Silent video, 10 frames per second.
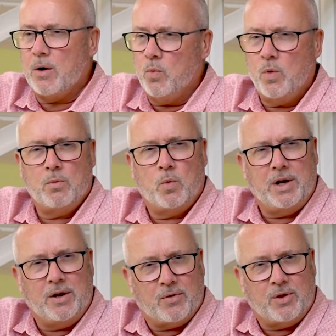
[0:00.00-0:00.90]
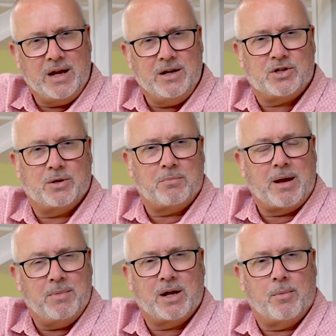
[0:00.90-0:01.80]
out what are the things that
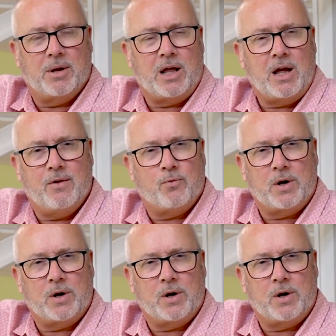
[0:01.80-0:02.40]
make me come alive?